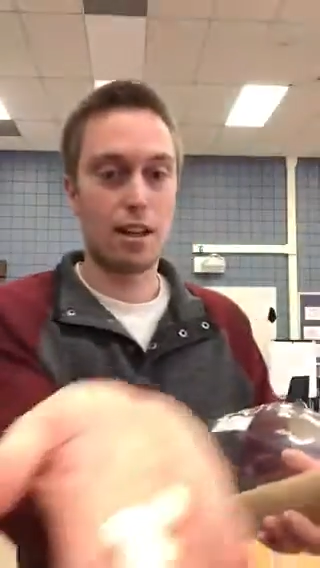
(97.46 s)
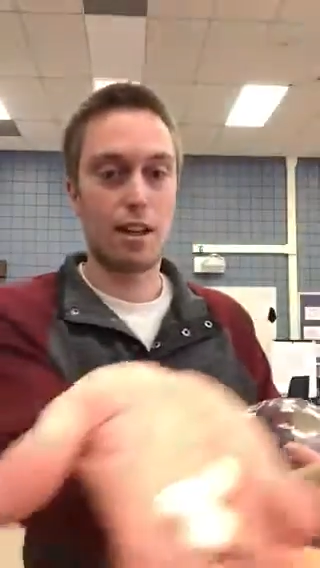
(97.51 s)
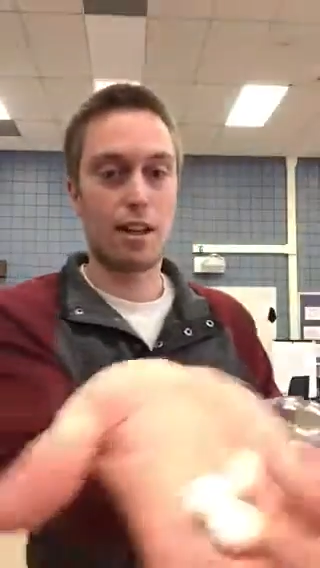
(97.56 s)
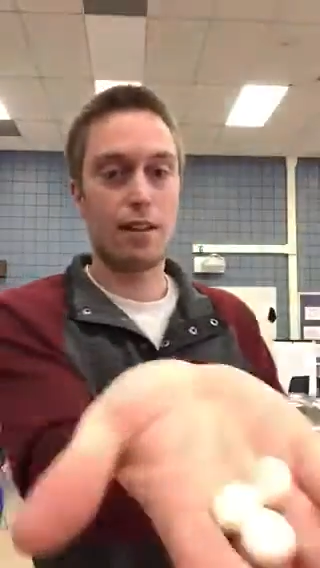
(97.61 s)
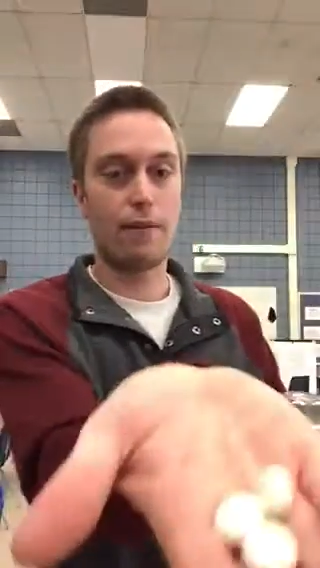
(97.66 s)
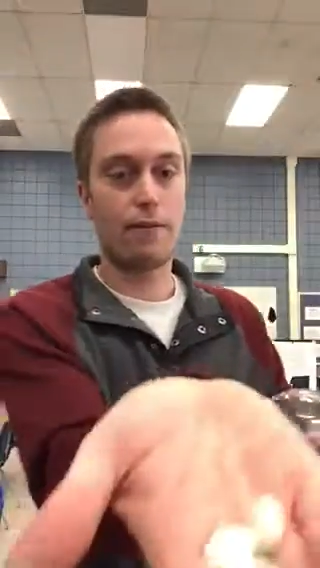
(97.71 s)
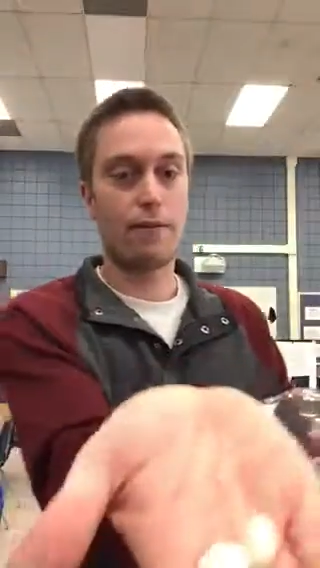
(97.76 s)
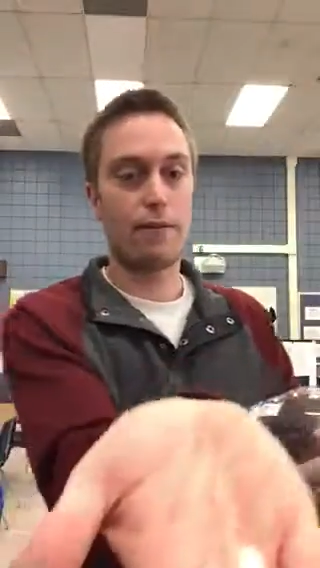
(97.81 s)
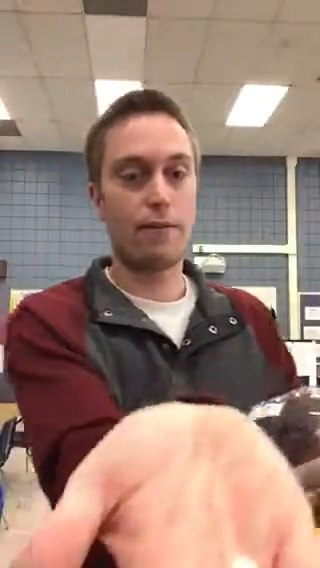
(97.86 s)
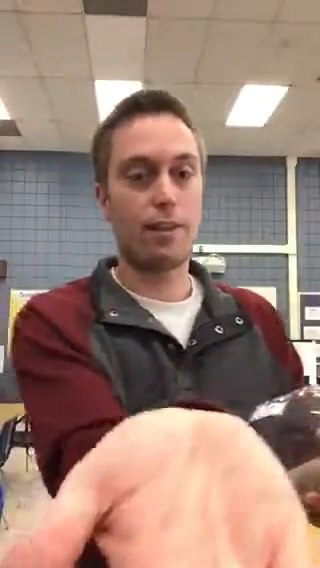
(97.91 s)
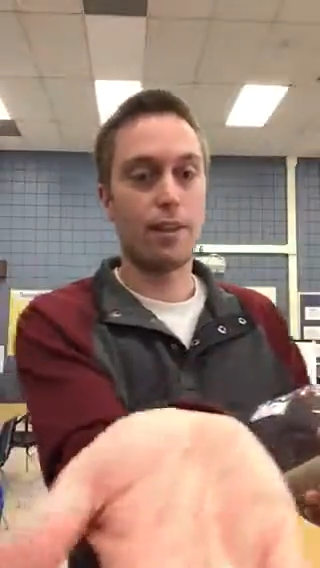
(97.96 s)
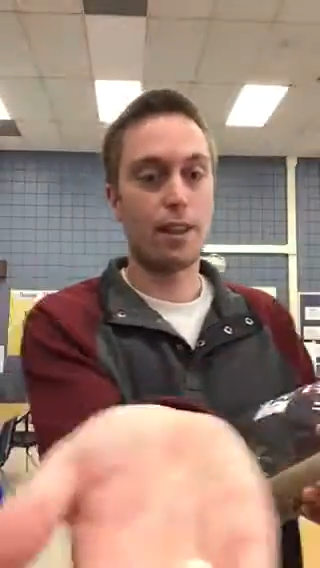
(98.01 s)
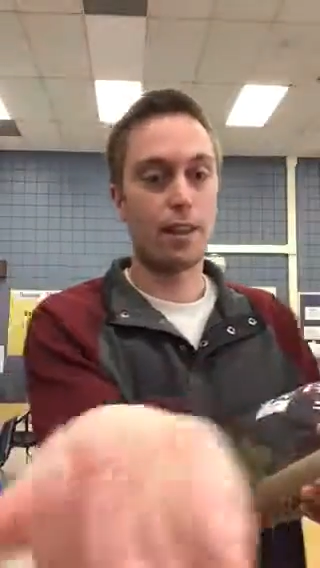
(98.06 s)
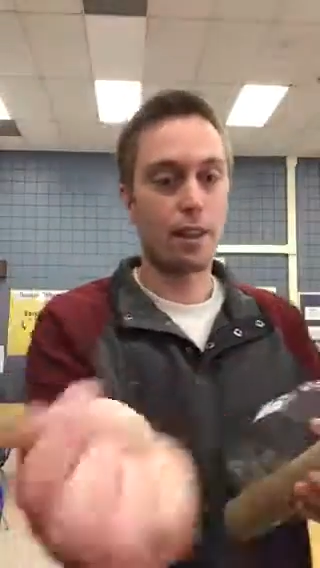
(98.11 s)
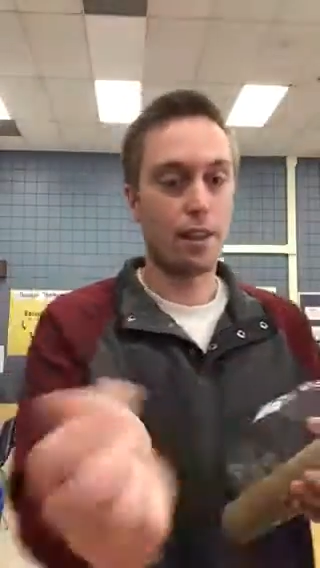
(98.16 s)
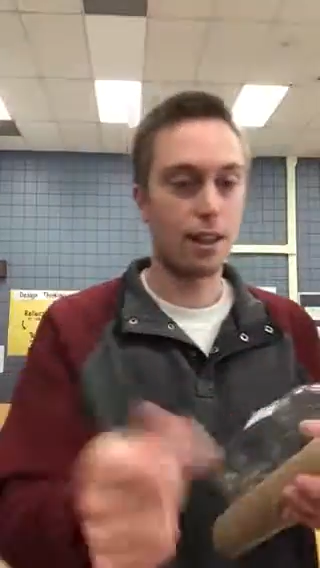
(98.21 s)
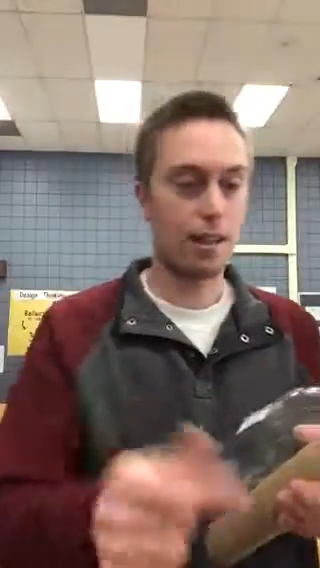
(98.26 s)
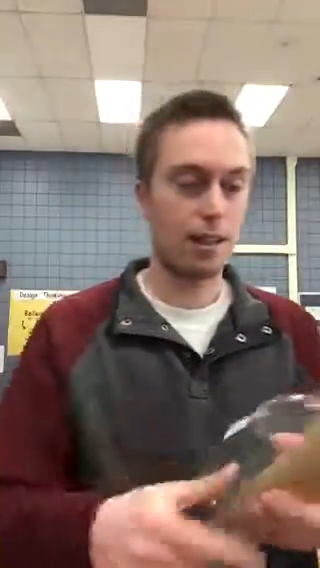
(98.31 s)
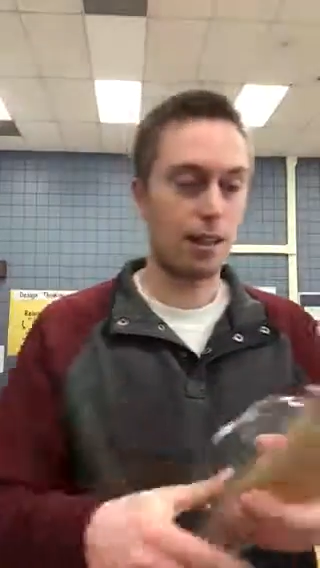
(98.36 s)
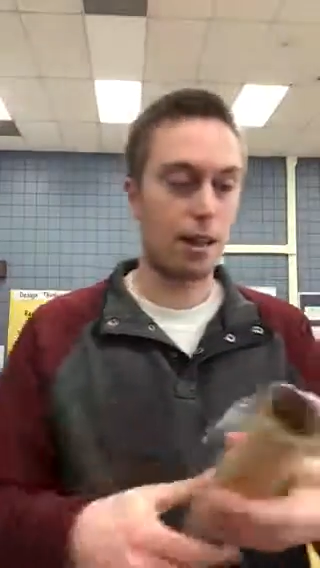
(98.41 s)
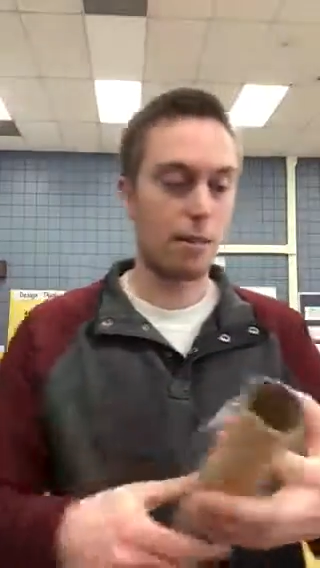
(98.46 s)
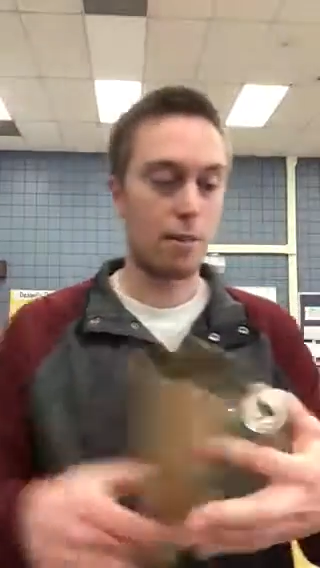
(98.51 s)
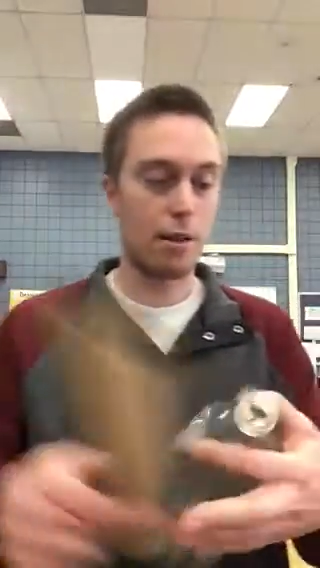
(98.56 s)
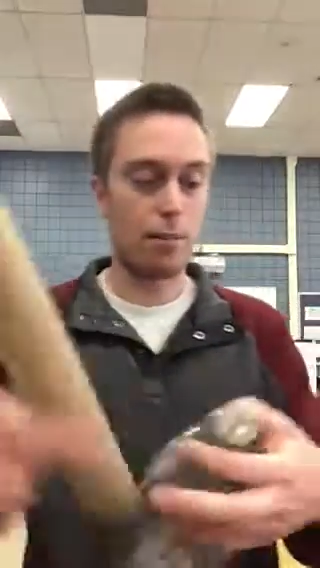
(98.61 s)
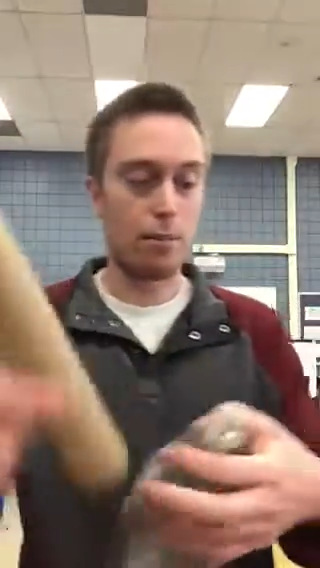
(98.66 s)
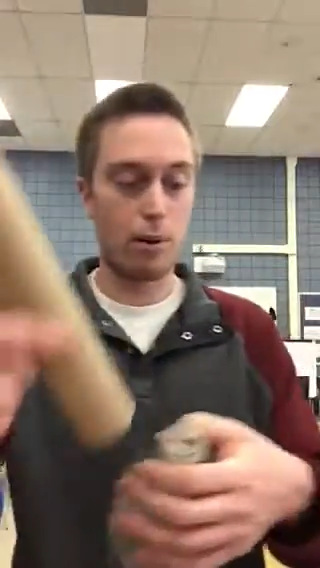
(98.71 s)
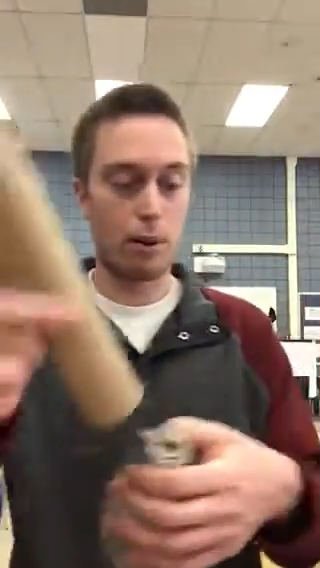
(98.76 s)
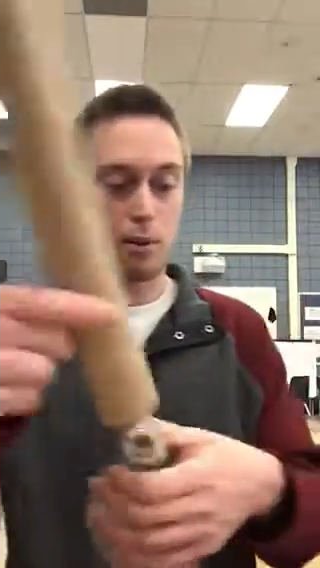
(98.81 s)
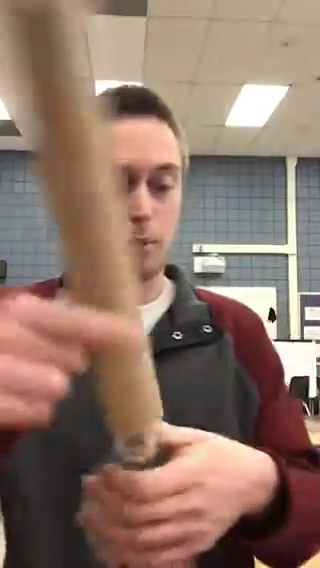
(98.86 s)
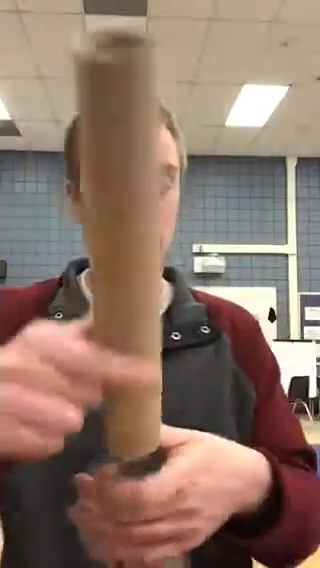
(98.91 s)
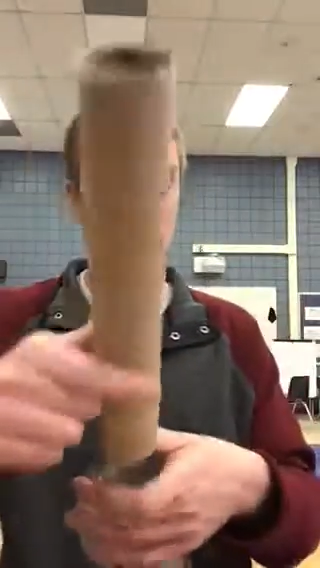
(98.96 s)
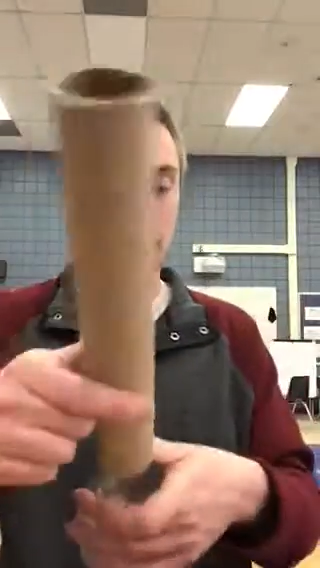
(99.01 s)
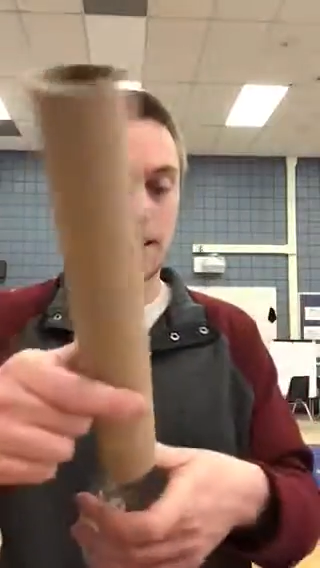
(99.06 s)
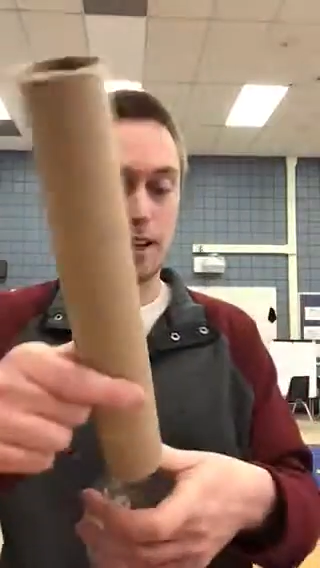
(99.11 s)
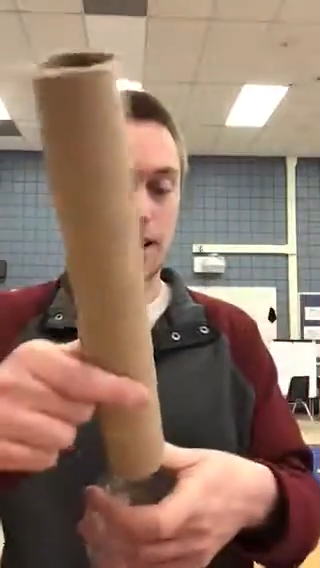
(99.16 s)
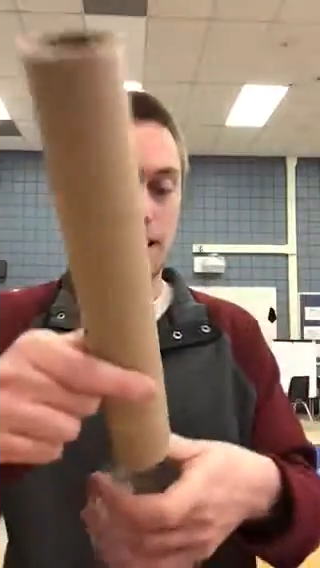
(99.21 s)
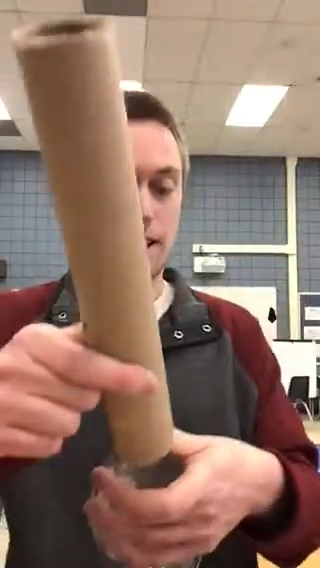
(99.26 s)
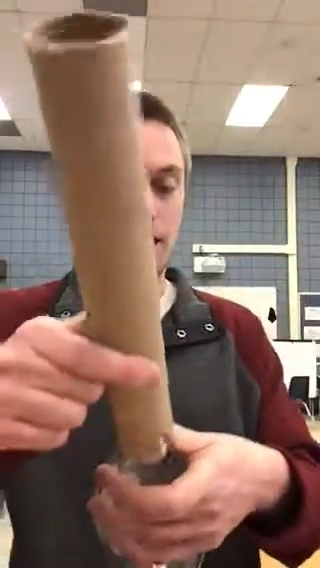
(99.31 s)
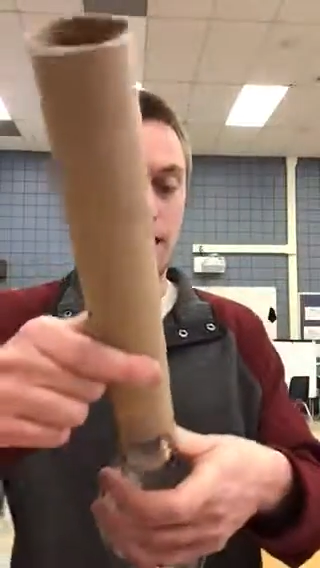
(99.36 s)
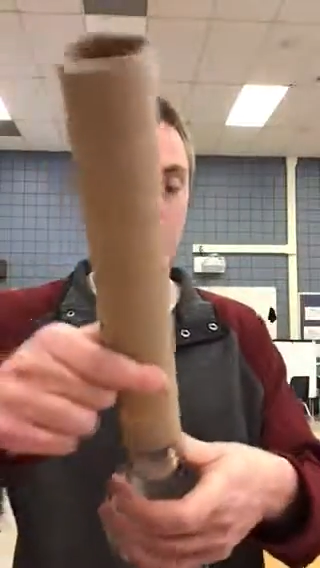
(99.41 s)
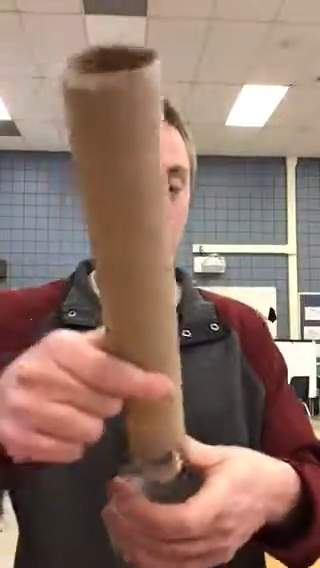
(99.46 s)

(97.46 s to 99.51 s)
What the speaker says: Okay, I'm gonna put my